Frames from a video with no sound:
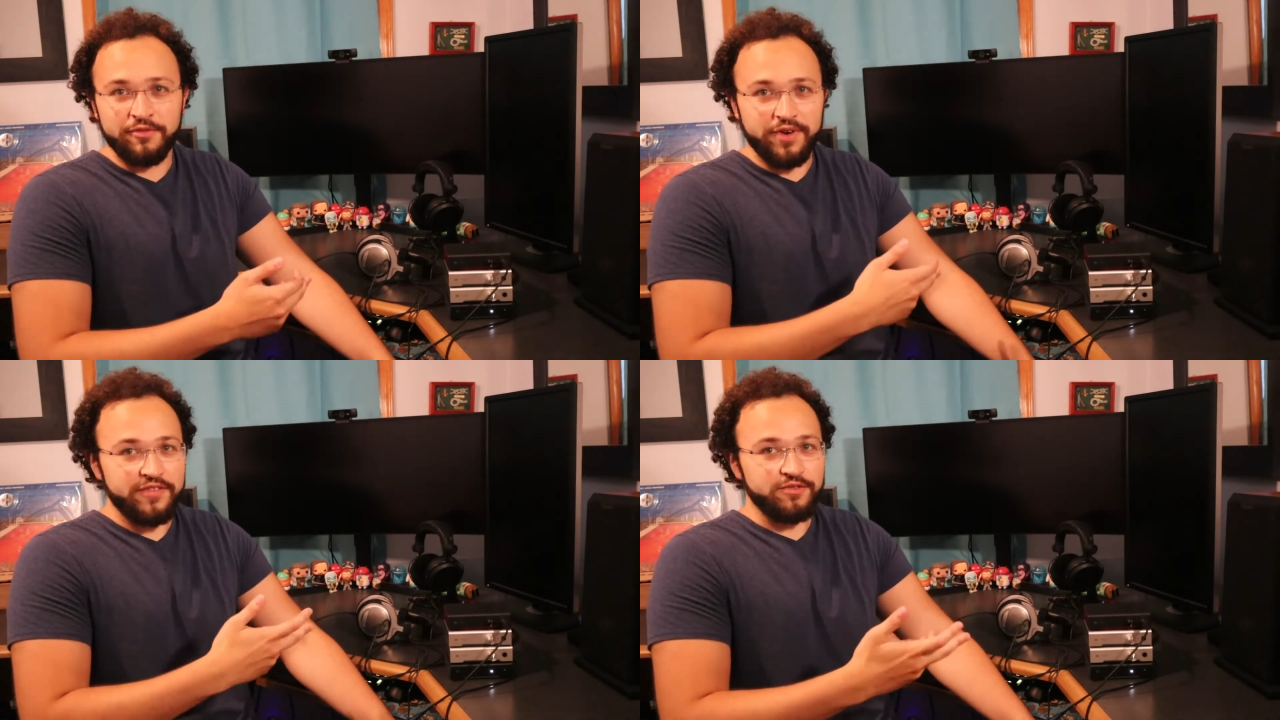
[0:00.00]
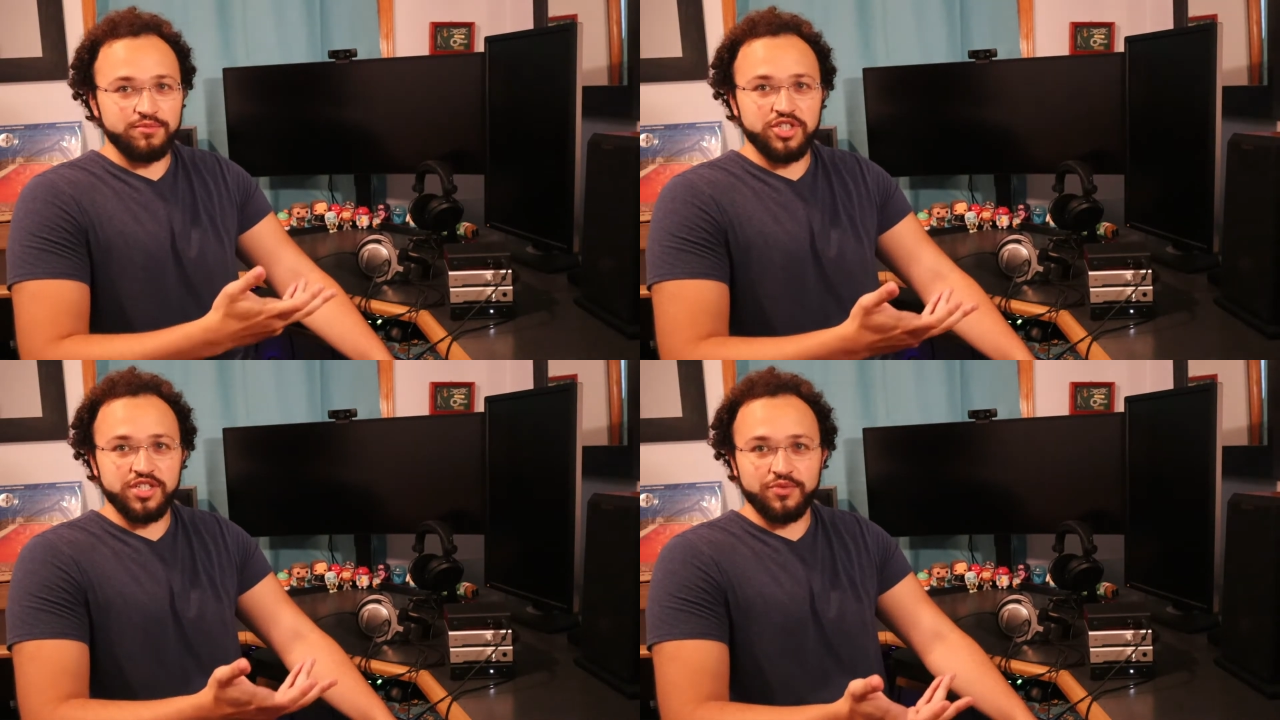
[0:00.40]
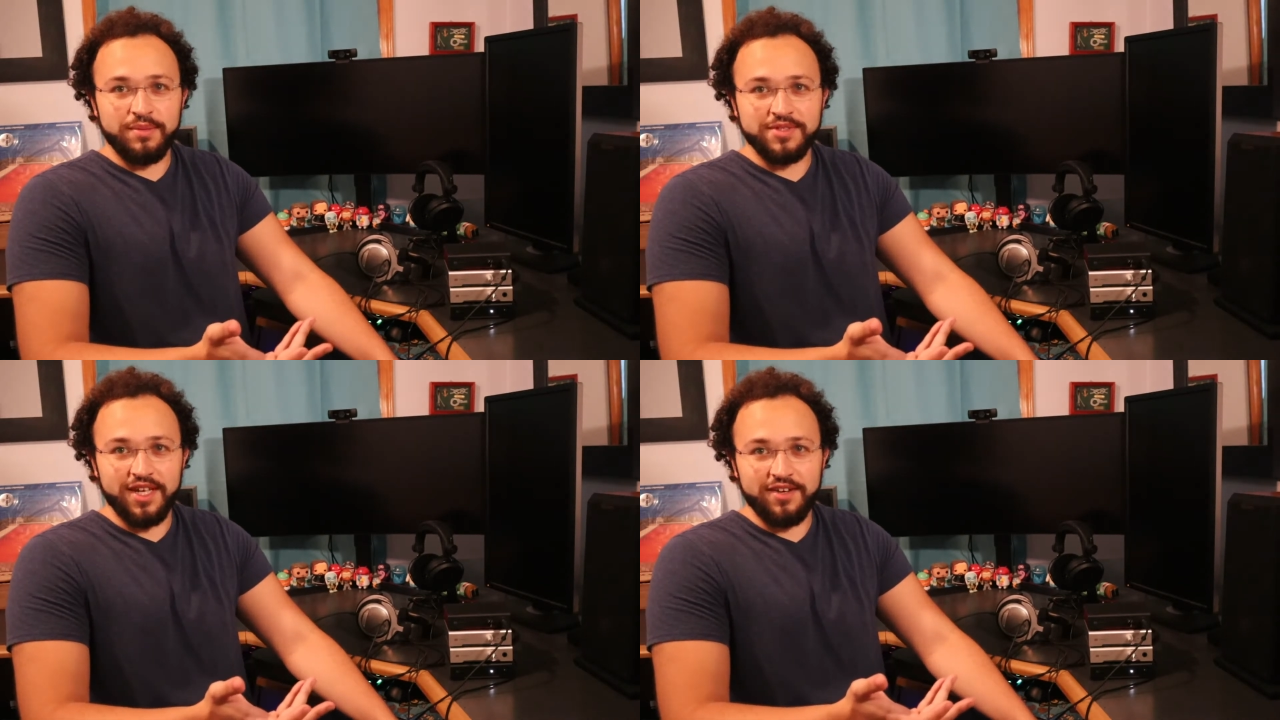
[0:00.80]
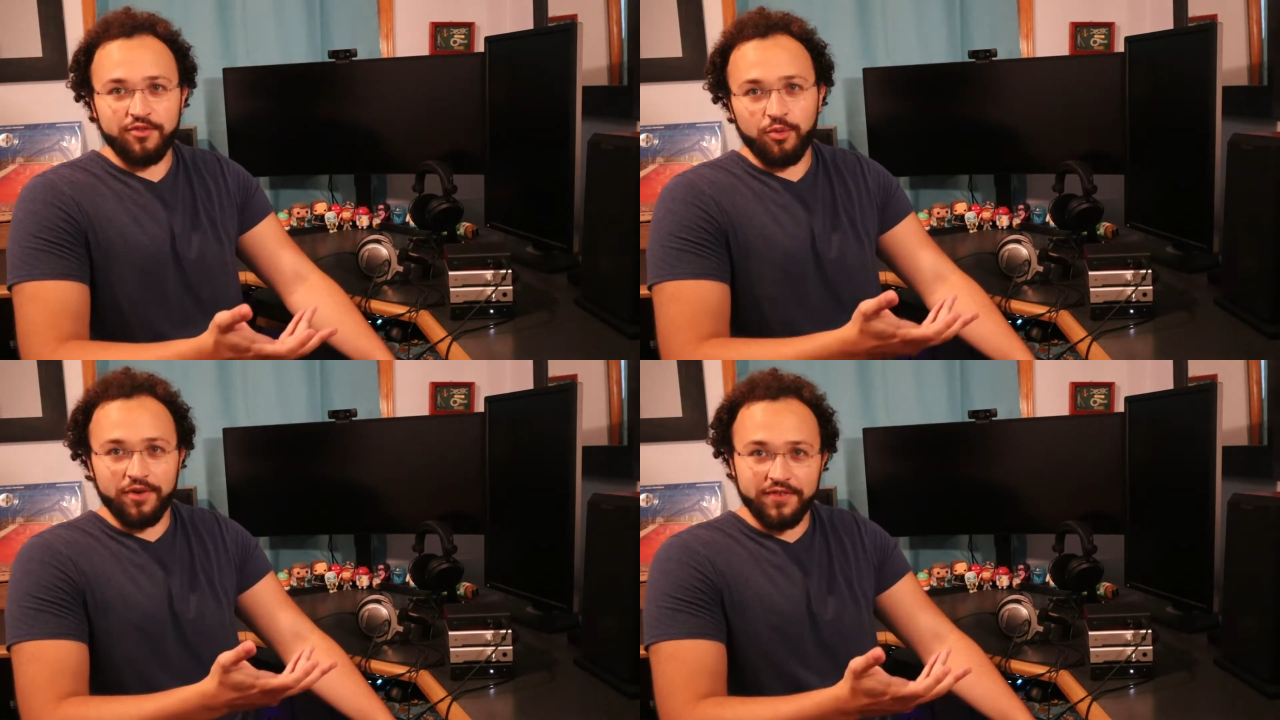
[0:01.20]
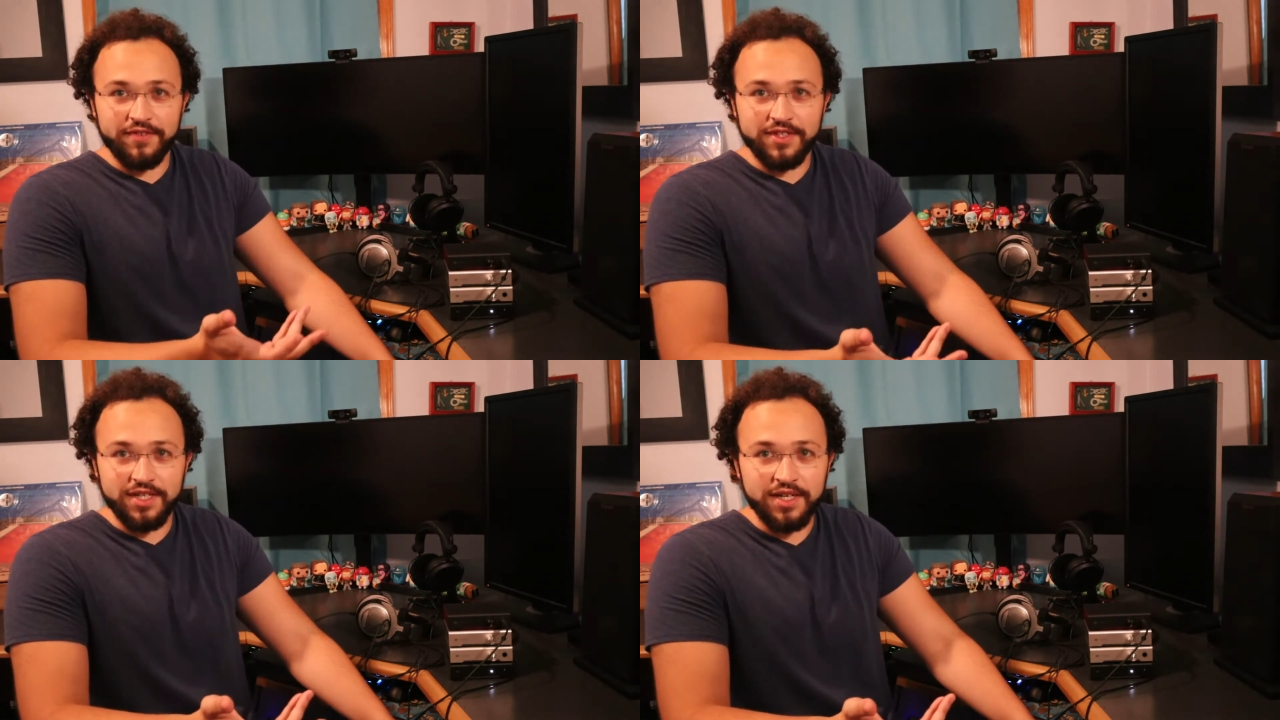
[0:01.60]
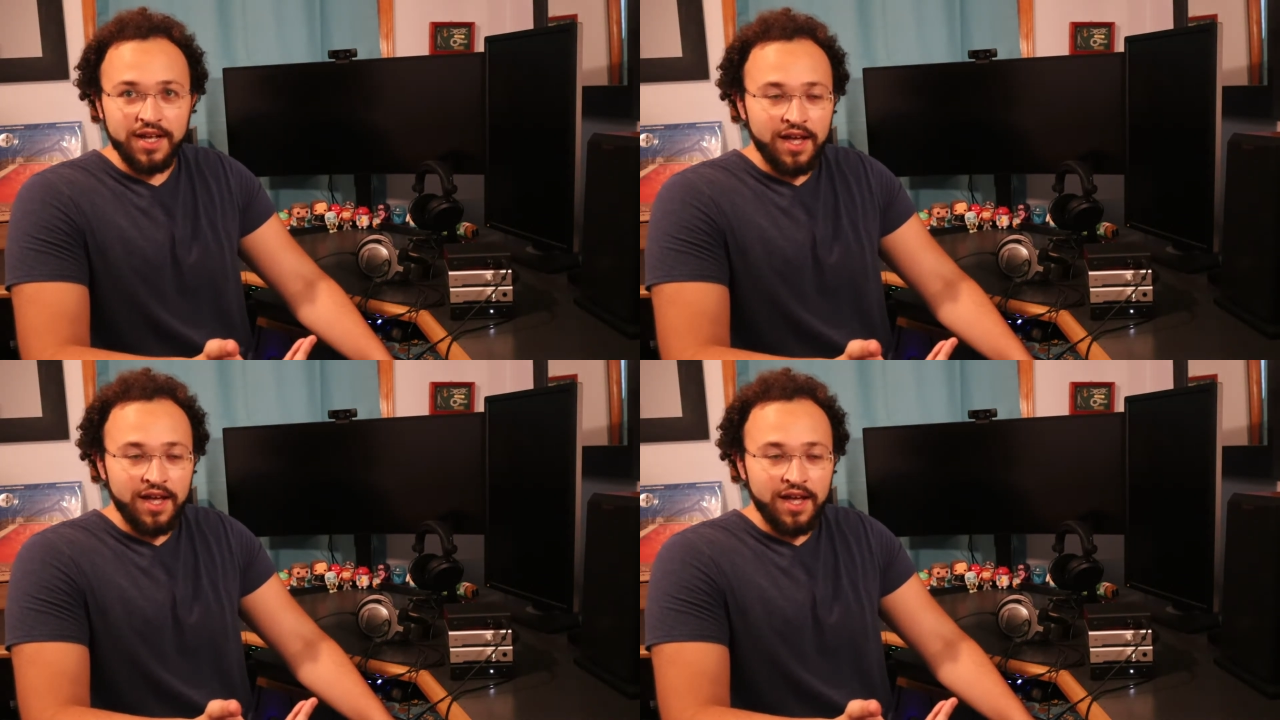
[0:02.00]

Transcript: right from Schiit's website for $115.